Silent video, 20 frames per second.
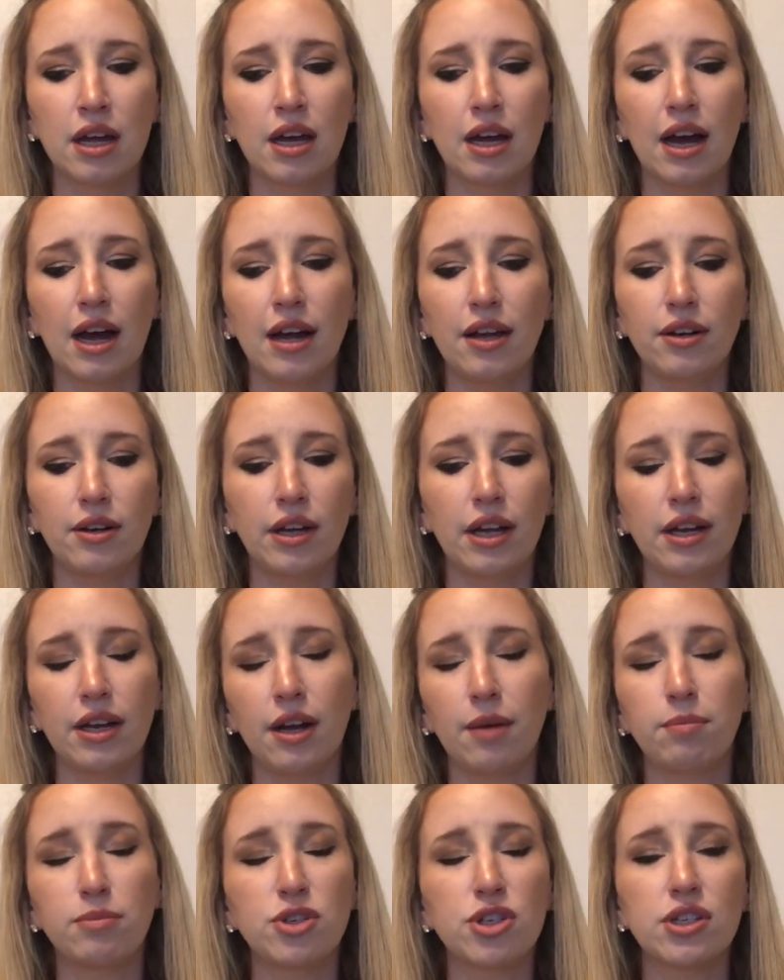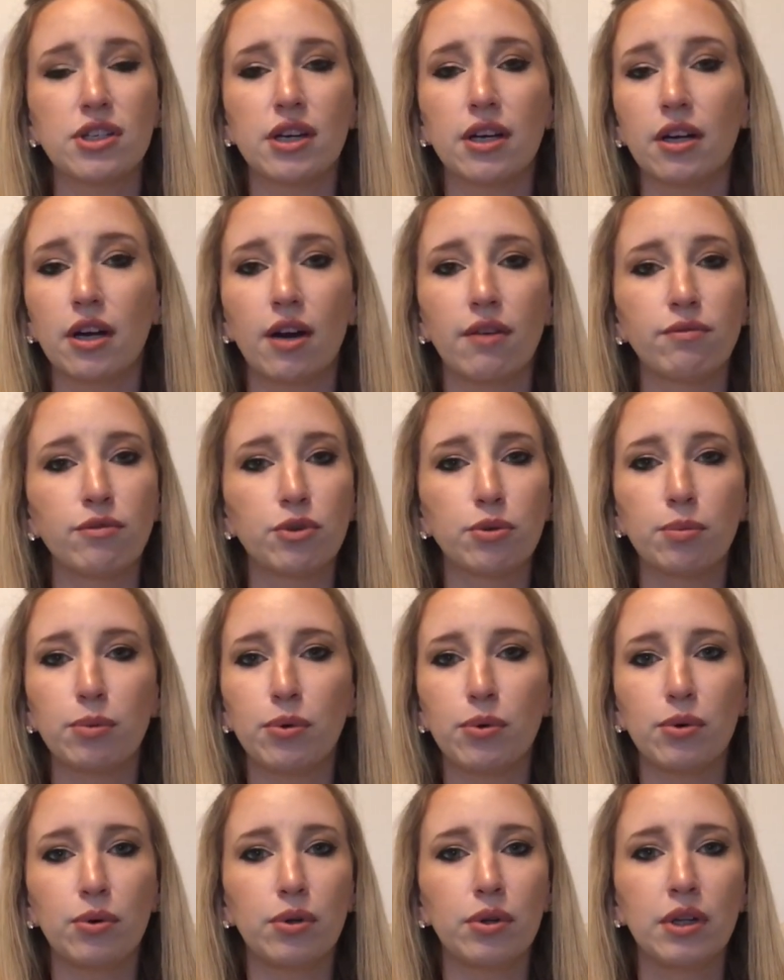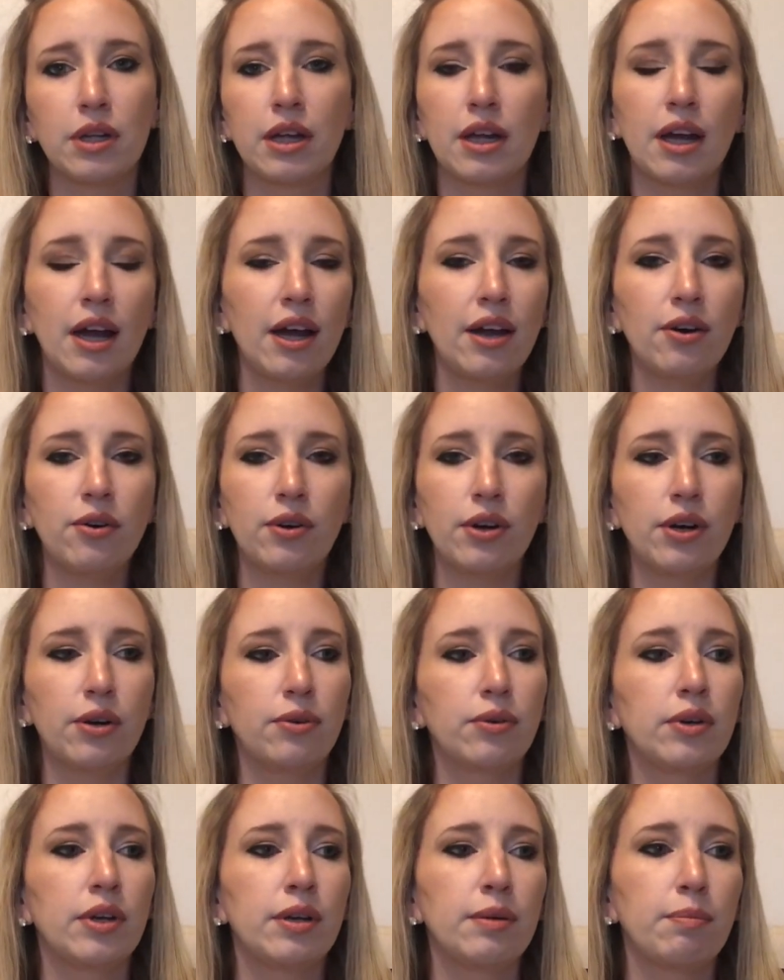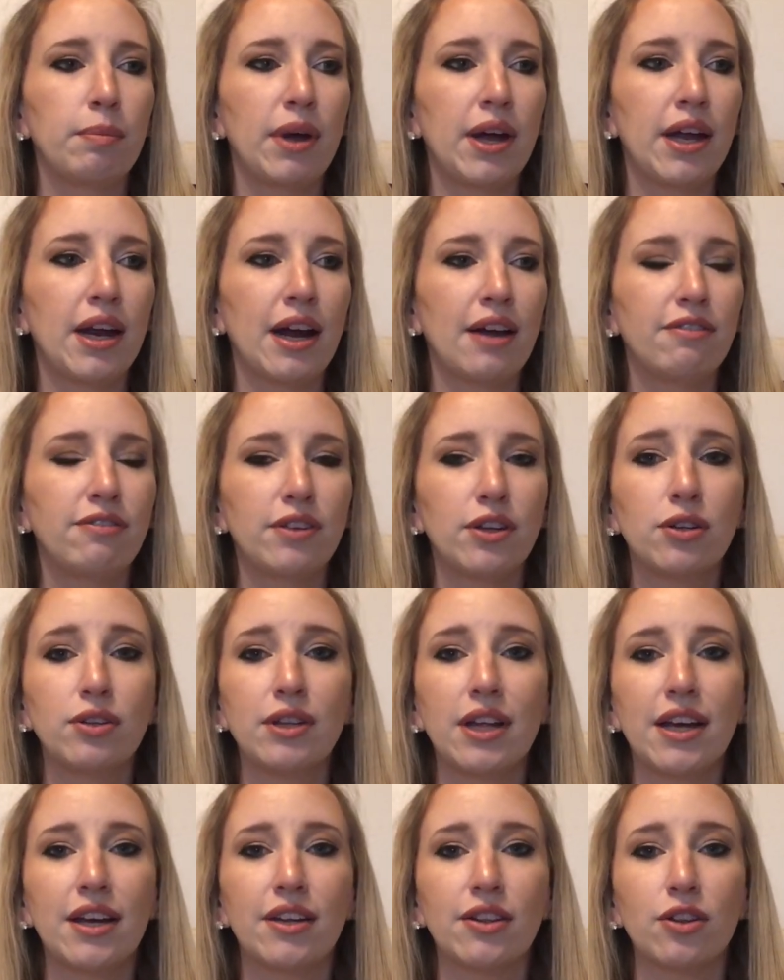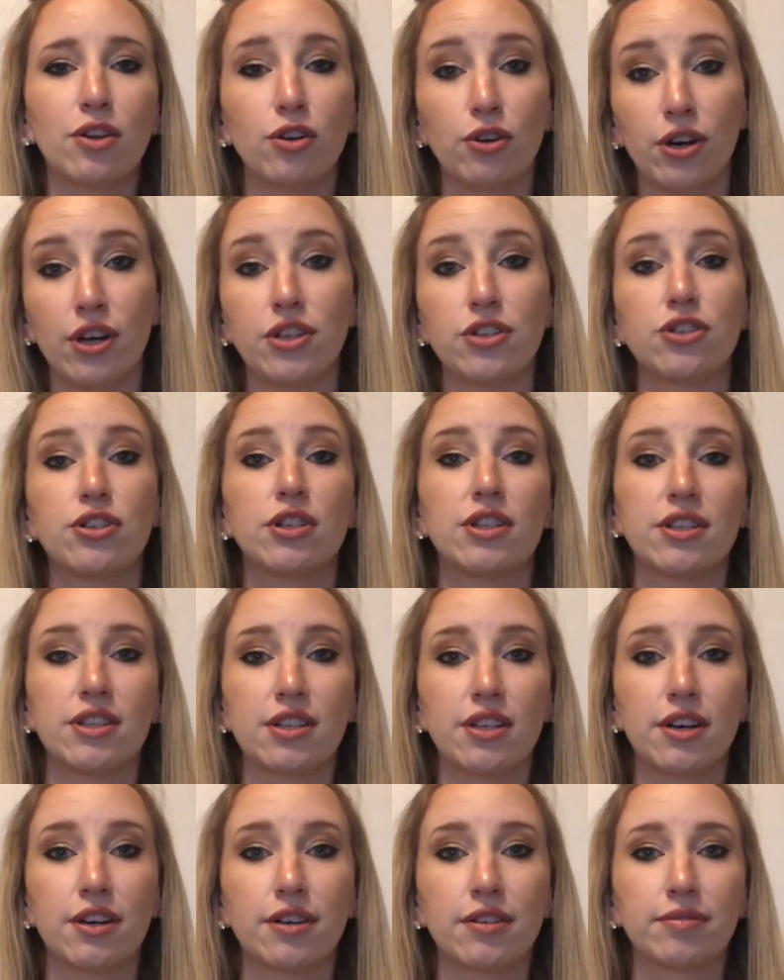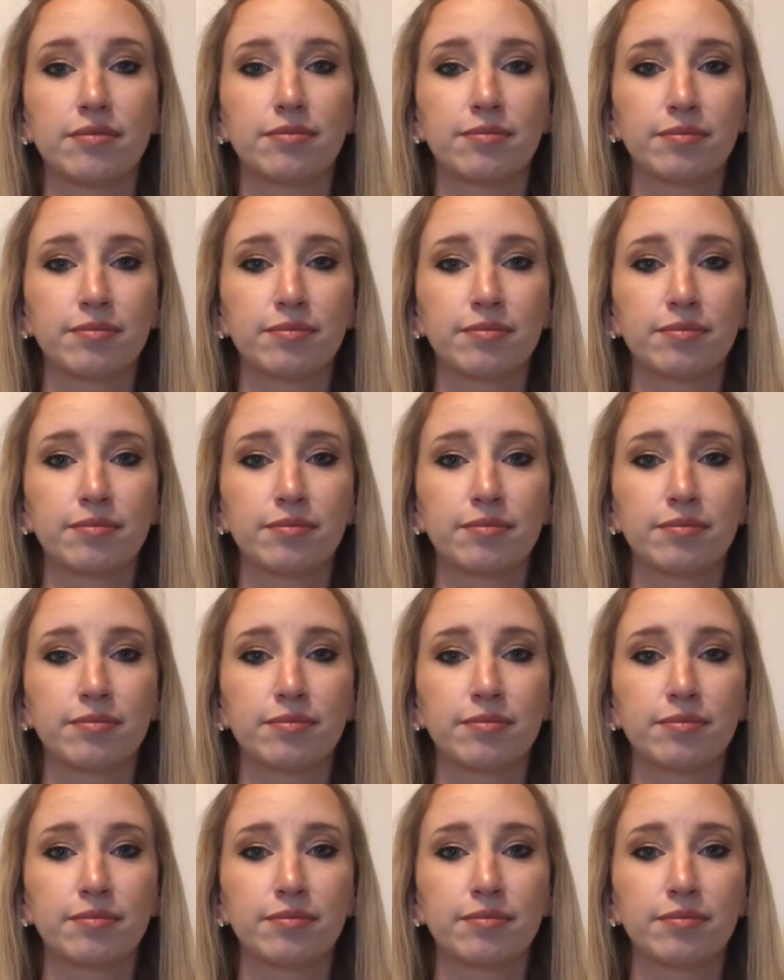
I'm just uncomfortable. I don't know, but I feel like the Grinch this year.